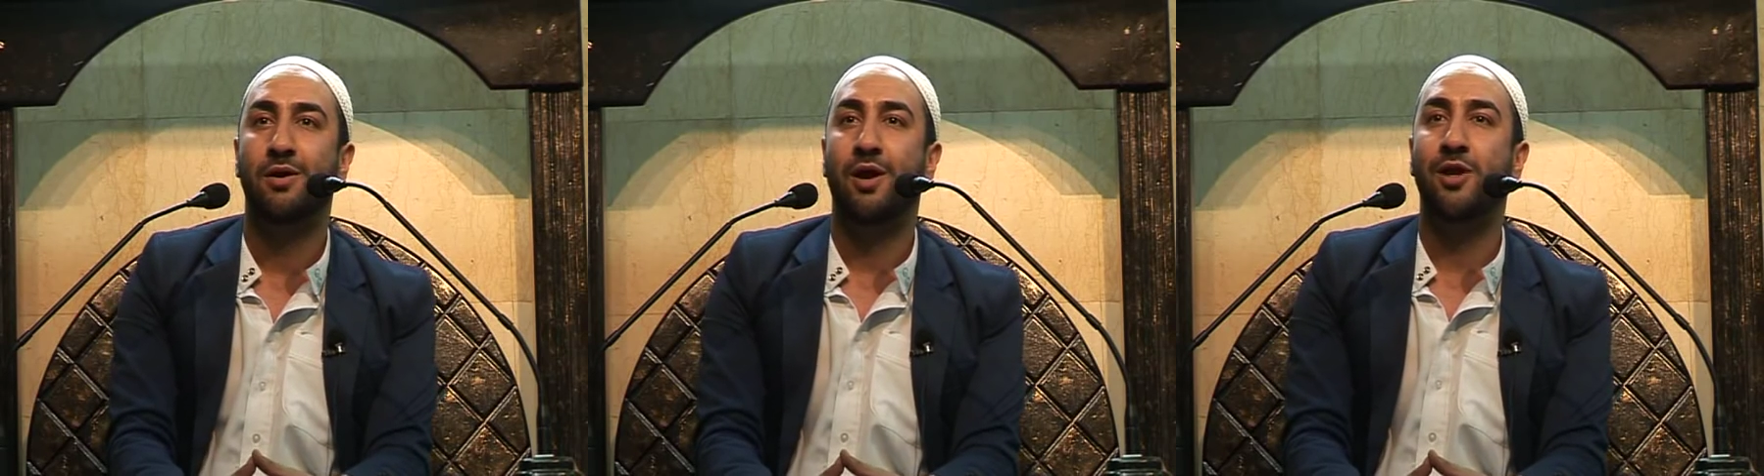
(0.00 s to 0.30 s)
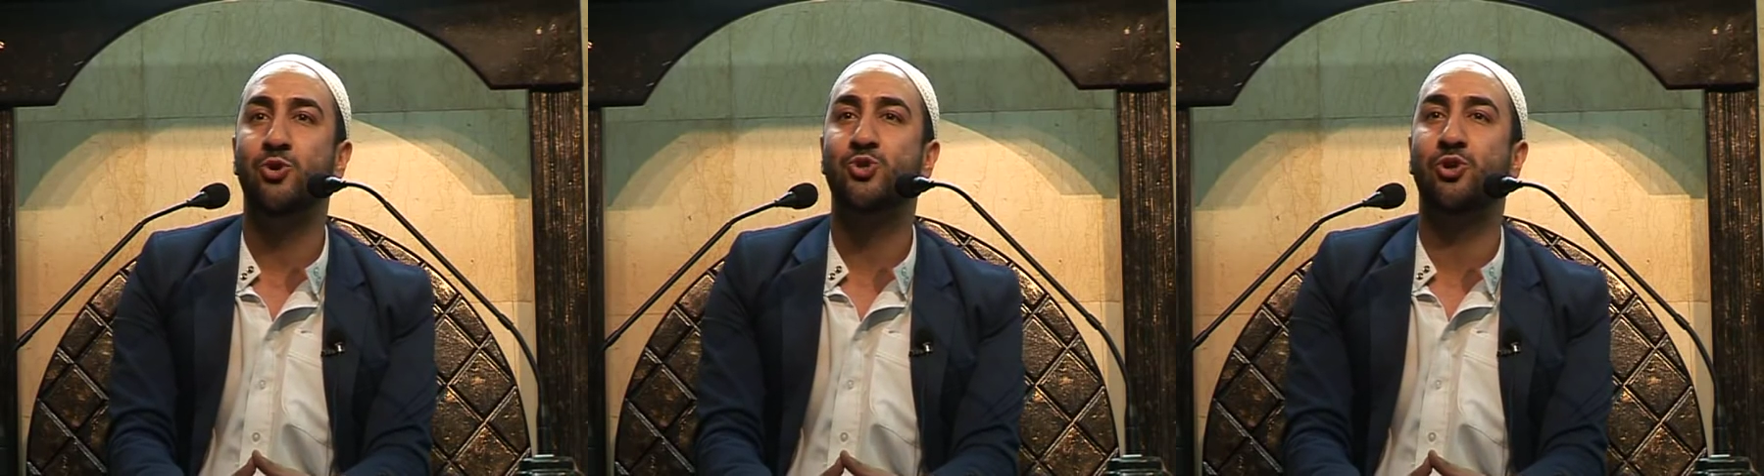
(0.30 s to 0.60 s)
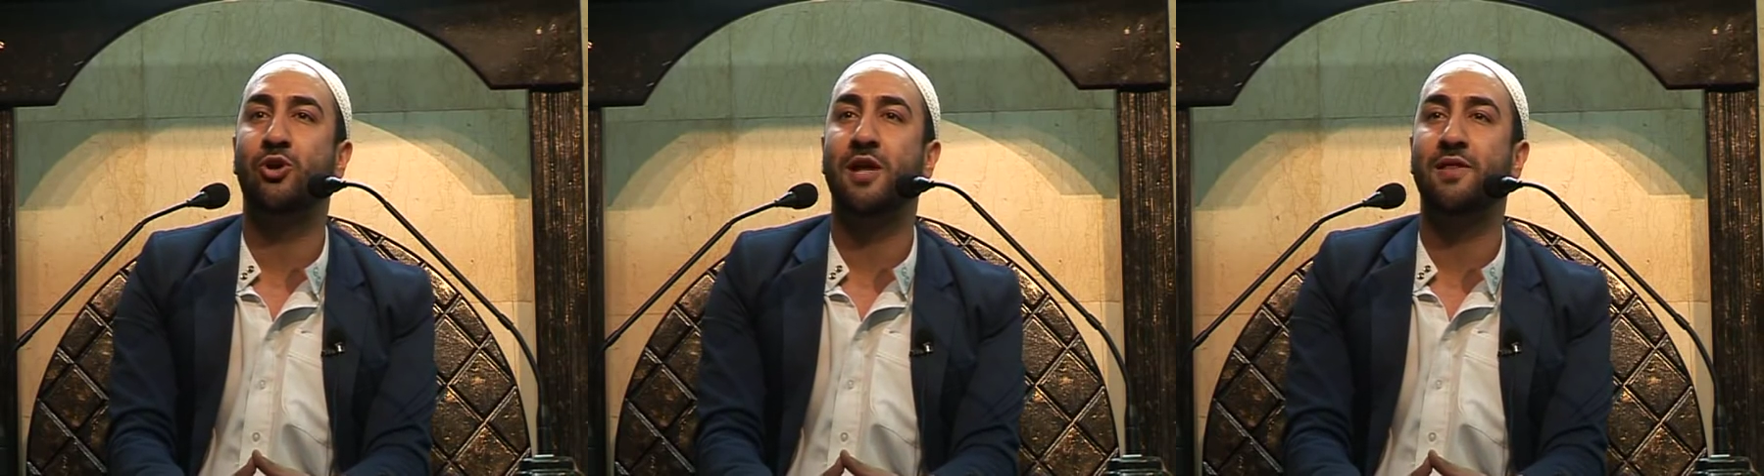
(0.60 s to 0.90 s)
He used to
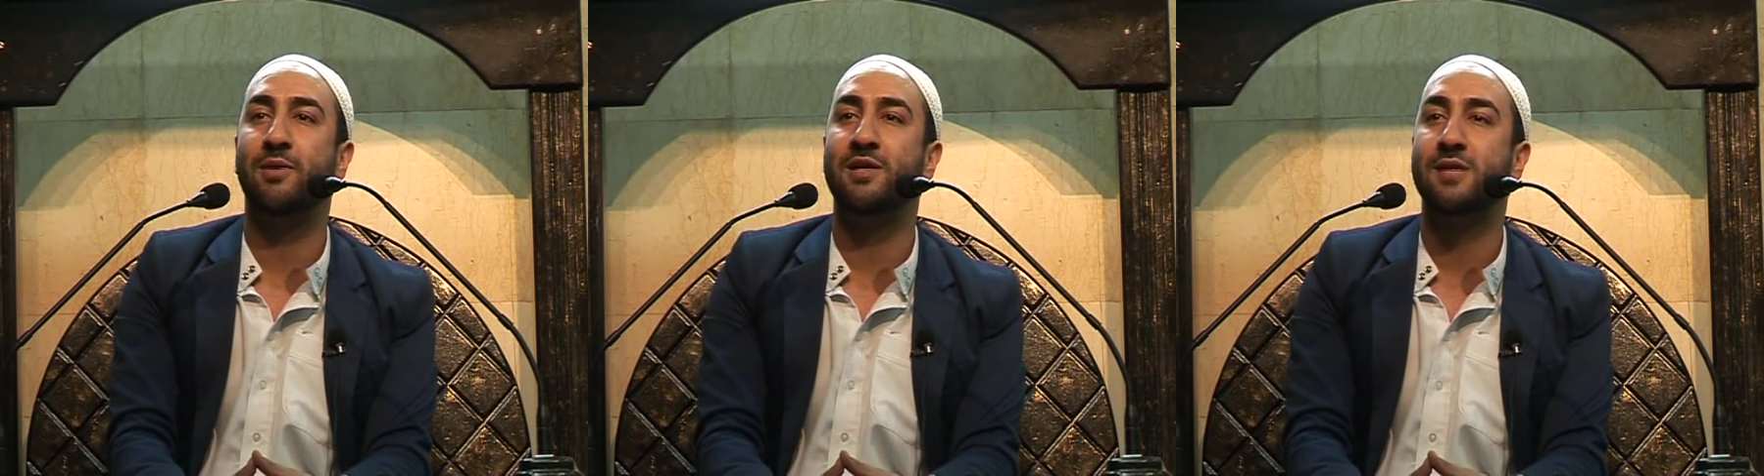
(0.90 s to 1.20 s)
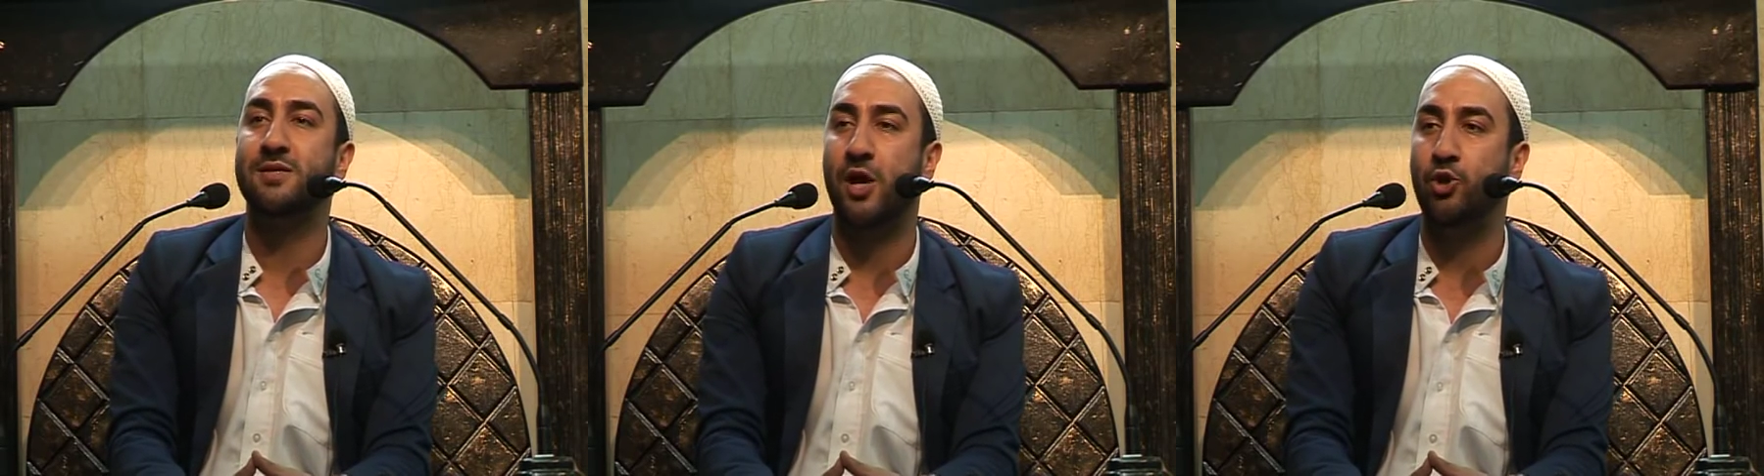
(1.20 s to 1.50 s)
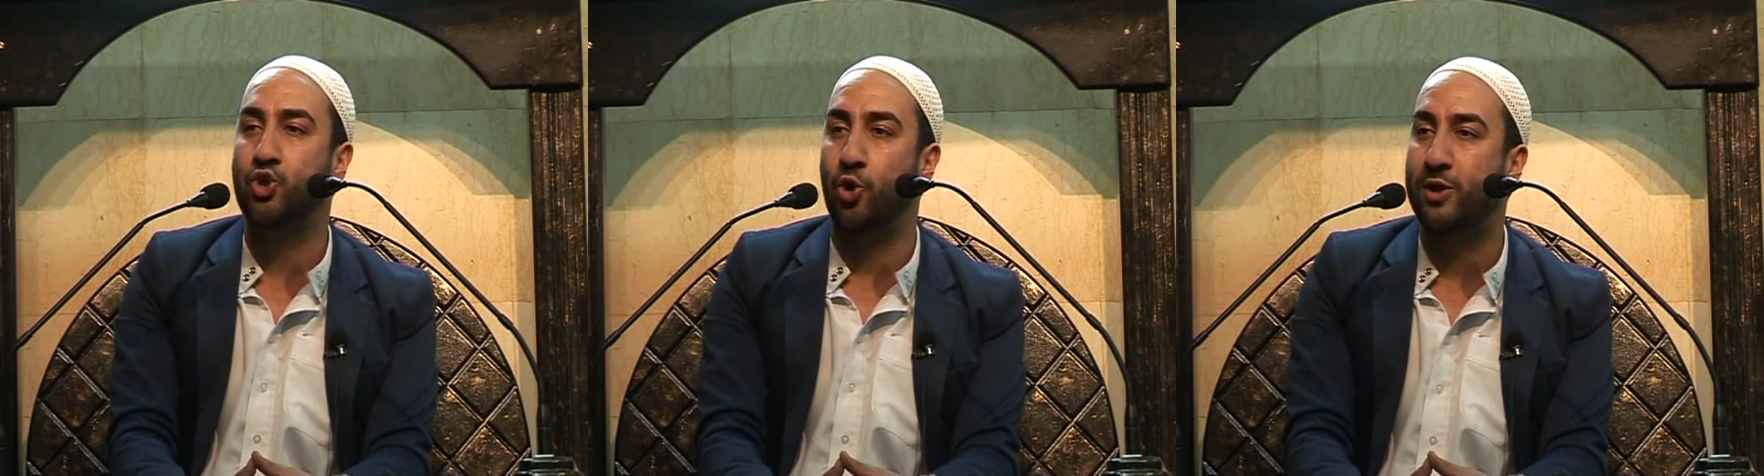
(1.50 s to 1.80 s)
look at them and he says, are
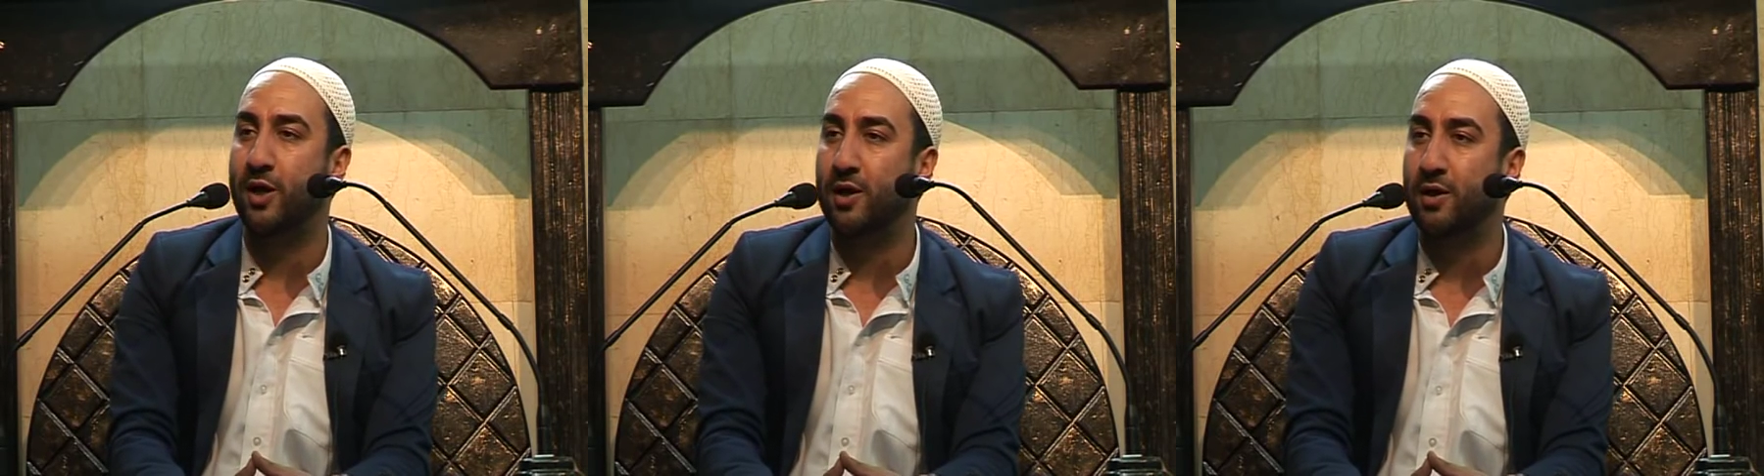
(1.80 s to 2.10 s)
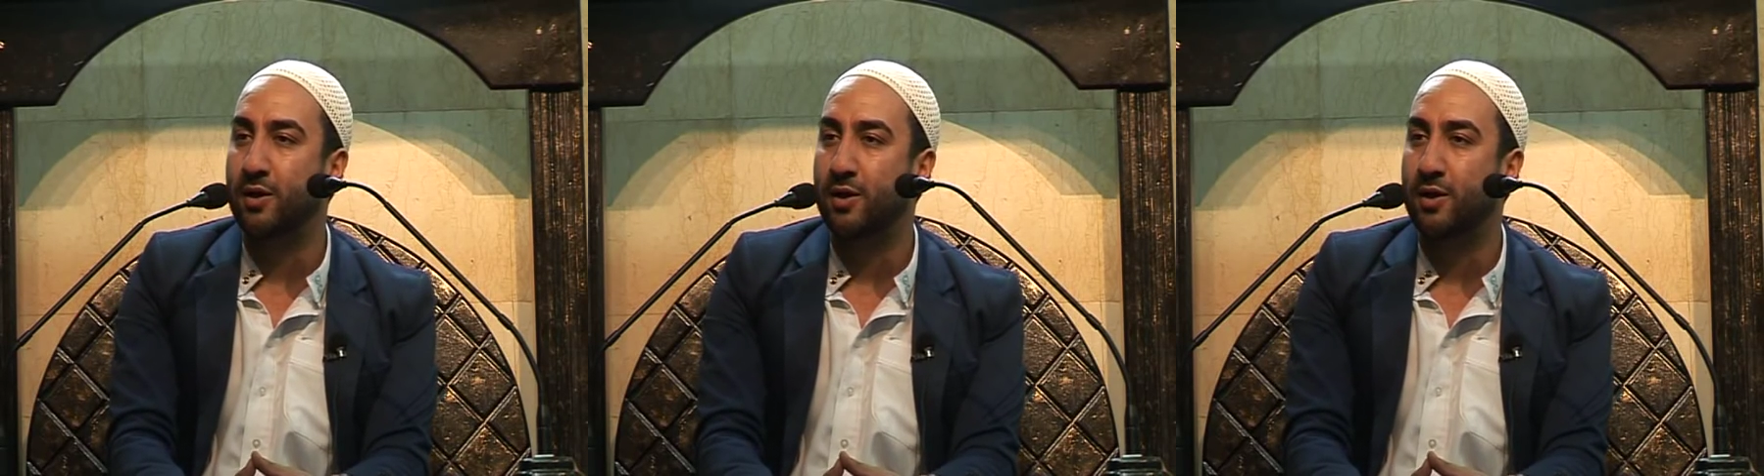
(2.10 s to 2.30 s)
you joking?